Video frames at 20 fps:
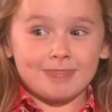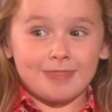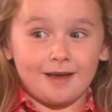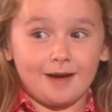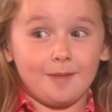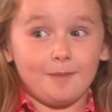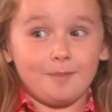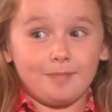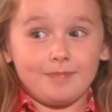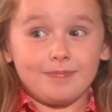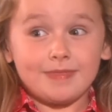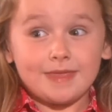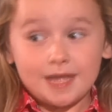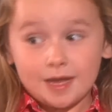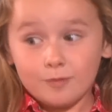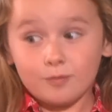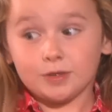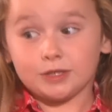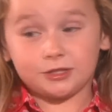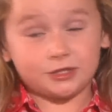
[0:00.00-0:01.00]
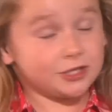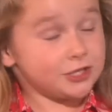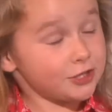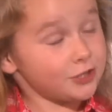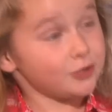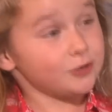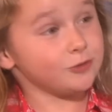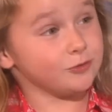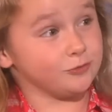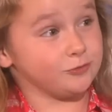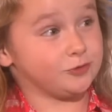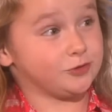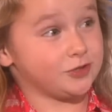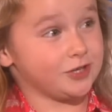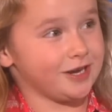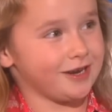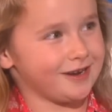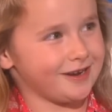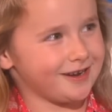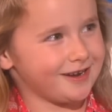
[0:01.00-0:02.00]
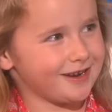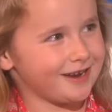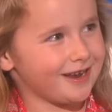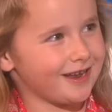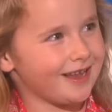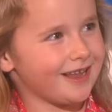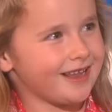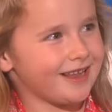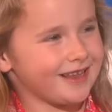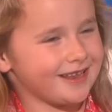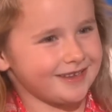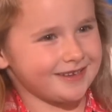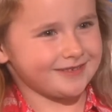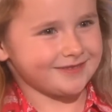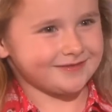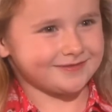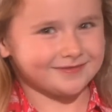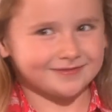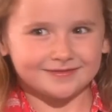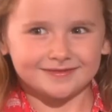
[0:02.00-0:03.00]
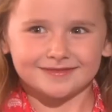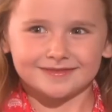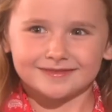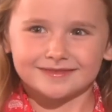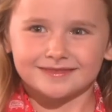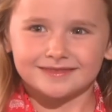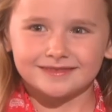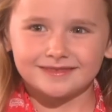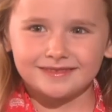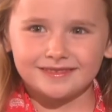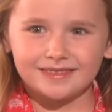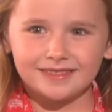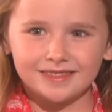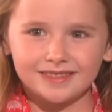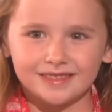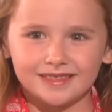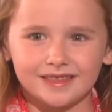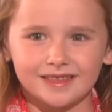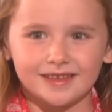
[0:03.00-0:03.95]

Um, it was huge. Yes. you